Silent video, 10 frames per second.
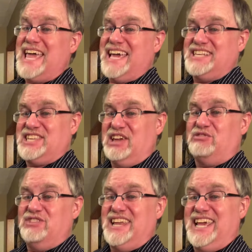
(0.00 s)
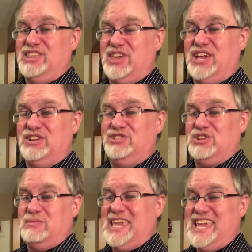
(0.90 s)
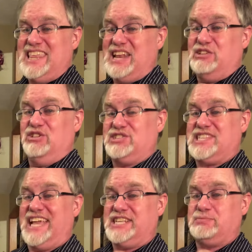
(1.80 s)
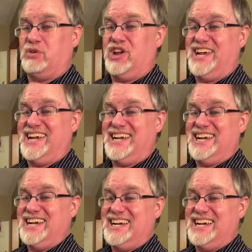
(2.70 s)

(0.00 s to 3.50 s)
is the only thing to me that looks like spring.